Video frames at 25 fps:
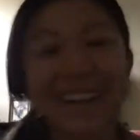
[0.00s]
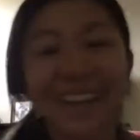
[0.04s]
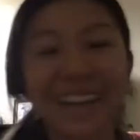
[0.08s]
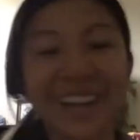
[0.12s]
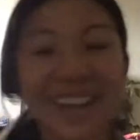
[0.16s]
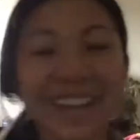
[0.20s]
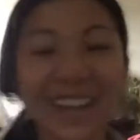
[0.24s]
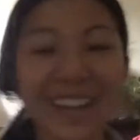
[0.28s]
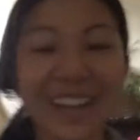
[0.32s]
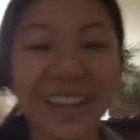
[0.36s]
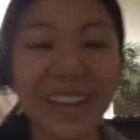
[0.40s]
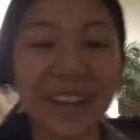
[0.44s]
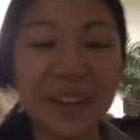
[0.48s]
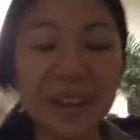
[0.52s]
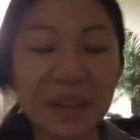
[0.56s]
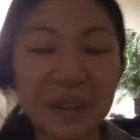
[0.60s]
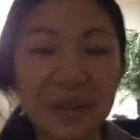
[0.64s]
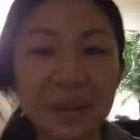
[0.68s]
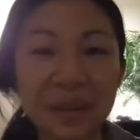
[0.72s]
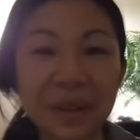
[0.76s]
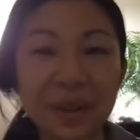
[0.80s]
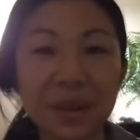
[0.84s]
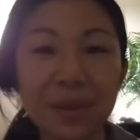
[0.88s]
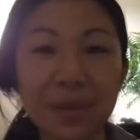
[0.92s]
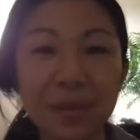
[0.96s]
Hello,
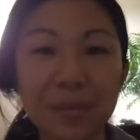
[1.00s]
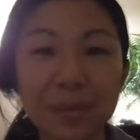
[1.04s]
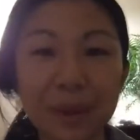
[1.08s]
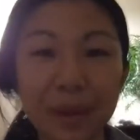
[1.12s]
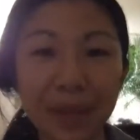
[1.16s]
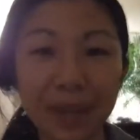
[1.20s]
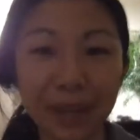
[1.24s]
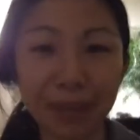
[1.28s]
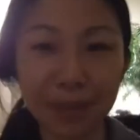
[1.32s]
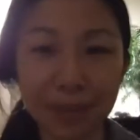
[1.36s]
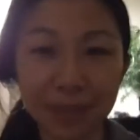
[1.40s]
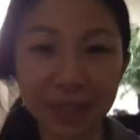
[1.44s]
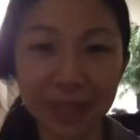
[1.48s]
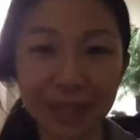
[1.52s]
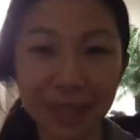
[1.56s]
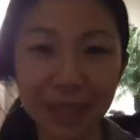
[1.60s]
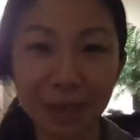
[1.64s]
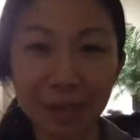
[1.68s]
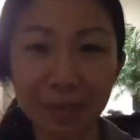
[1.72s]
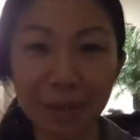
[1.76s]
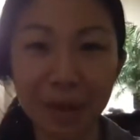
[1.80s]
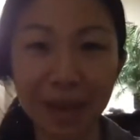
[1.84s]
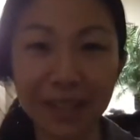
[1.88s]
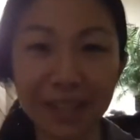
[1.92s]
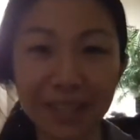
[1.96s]
my name is Ling
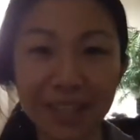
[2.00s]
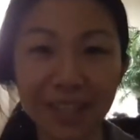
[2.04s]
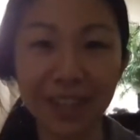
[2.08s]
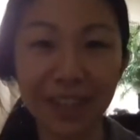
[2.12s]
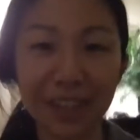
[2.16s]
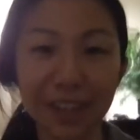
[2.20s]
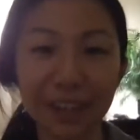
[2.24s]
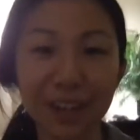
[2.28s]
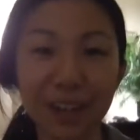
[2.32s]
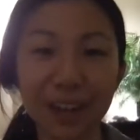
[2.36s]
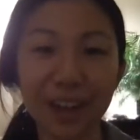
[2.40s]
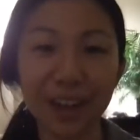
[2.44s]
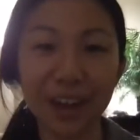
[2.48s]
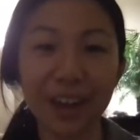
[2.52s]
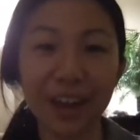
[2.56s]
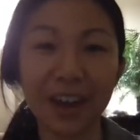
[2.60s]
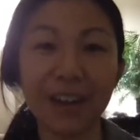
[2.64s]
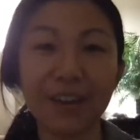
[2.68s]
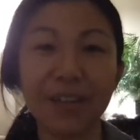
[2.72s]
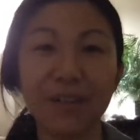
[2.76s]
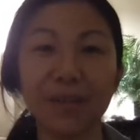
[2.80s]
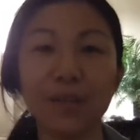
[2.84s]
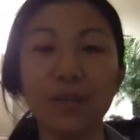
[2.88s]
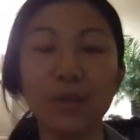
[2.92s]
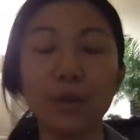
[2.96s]
Bisecker,
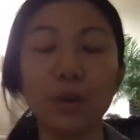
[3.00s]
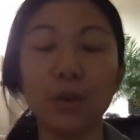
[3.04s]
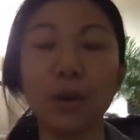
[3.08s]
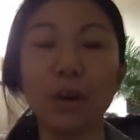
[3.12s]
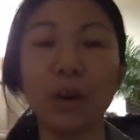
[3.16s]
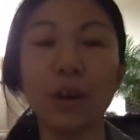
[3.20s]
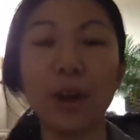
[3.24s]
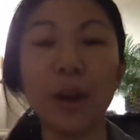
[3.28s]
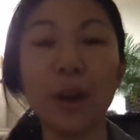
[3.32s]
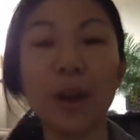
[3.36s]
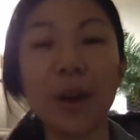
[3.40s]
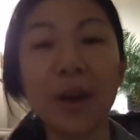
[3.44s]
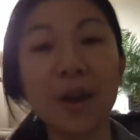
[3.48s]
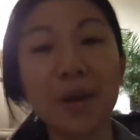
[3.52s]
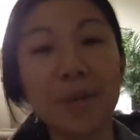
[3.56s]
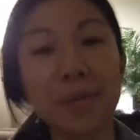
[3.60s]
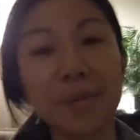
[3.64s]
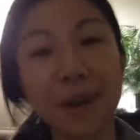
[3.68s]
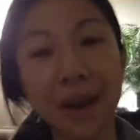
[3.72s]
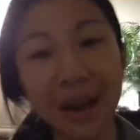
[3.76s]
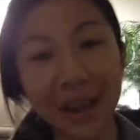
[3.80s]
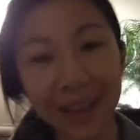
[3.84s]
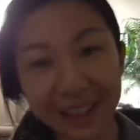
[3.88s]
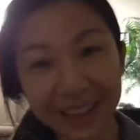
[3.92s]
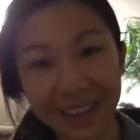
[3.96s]
and for
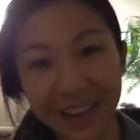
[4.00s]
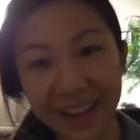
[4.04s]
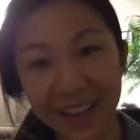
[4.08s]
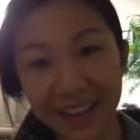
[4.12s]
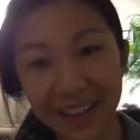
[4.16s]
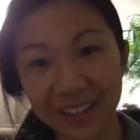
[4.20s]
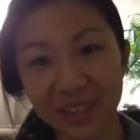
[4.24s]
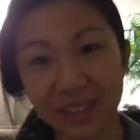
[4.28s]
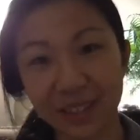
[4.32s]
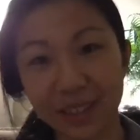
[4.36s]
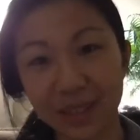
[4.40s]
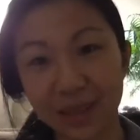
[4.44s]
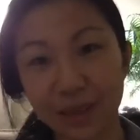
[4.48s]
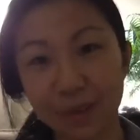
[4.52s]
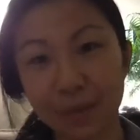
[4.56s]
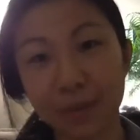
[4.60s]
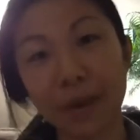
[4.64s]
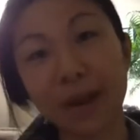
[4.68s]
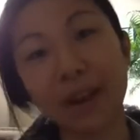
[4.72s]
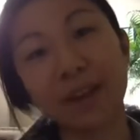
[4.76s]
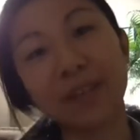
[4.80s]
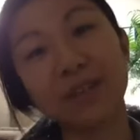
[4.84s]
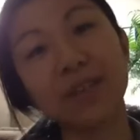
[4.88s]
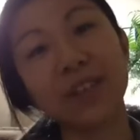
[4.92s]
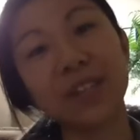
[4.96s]
my last
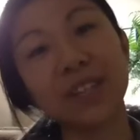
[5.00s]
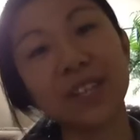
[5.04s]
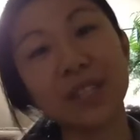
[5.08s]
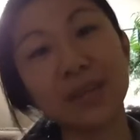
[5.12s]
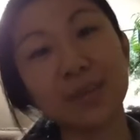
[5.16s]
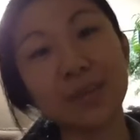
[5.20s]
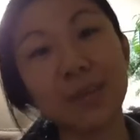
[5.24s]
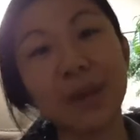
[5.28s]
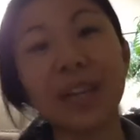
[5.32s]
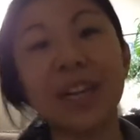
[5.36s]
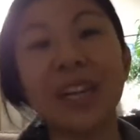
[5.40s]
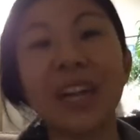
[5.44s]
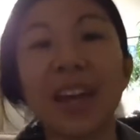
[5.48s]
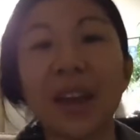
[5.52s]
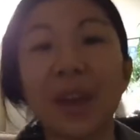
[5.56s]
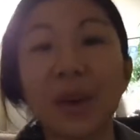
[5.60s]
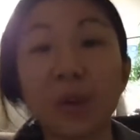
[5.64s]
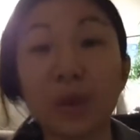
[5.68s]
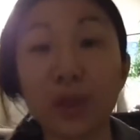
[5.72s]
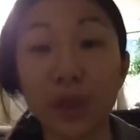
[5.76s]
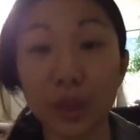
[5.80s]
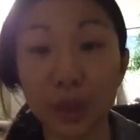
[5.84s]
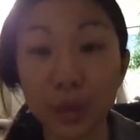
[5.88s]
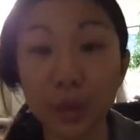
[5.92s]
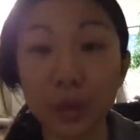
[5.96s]
Mindfulness Monday
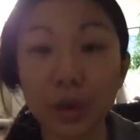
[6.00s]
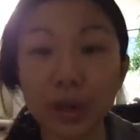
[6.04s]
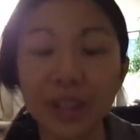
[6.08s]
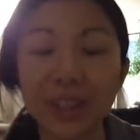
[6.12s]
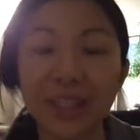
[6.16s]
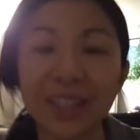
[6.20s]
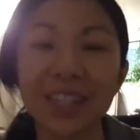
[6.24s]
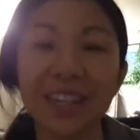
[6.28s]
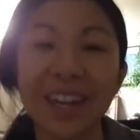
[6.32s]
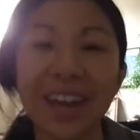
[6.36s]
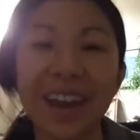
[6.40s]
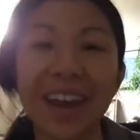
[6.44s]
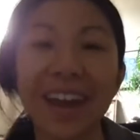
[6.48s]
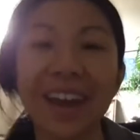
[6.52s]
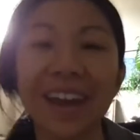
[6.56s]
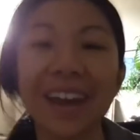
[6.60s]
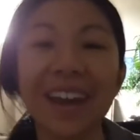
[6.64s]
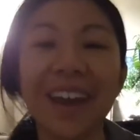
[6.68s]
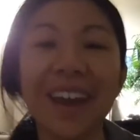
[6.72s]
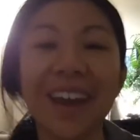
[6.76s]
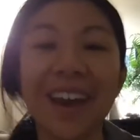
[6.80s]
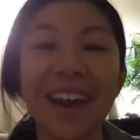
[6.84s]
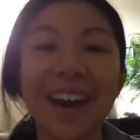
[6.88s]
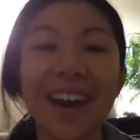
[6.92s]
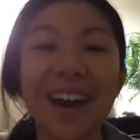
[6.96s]
with you all today,
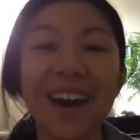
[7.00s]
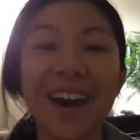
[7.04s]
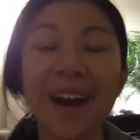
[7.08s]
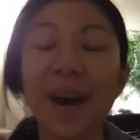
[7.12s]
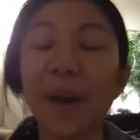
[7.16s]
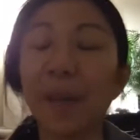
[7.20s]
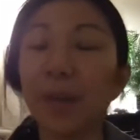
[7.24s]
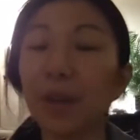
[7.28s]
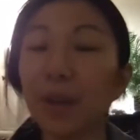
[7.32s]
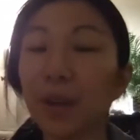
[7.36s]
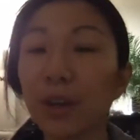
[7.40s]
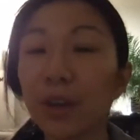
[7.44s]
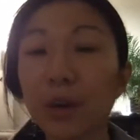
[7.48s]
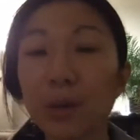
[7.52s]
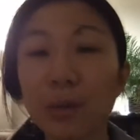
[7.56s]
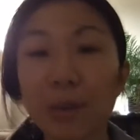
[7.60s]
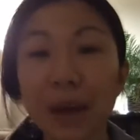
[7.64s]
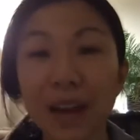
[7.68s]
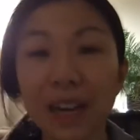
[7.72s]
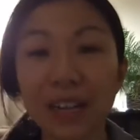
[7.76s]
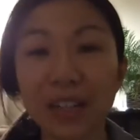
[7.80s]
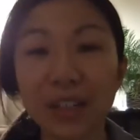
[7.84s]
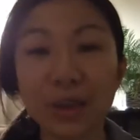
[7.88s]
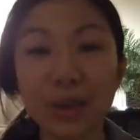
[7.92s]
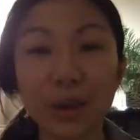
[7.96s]
I'm going to go
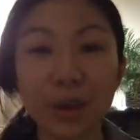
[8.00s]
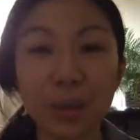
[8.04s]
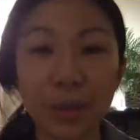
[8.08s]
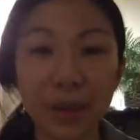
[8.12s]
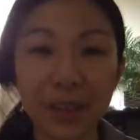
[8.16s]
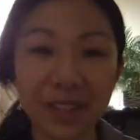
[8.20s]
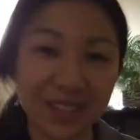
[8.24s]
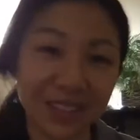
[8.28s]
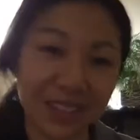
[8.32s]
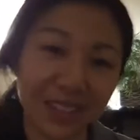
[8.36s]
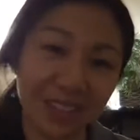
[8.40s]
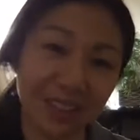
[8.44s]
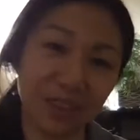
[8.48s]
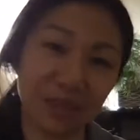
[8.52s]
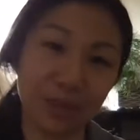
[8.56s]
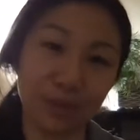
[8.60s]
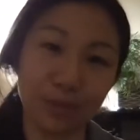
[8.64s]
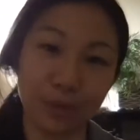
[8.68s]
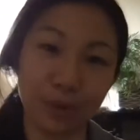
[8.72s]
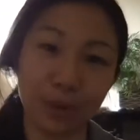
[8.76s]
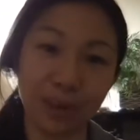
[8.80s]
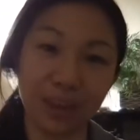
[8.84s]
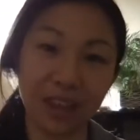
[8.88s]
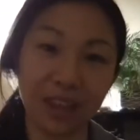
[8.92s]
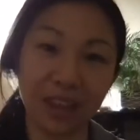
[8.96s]
back to our basics of
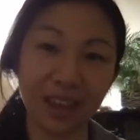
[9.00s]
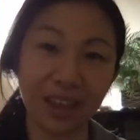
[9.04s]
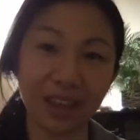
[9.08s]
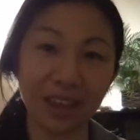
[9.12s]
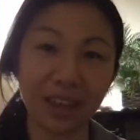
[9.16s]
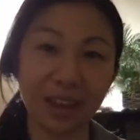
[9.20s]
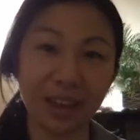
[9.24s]
breathing.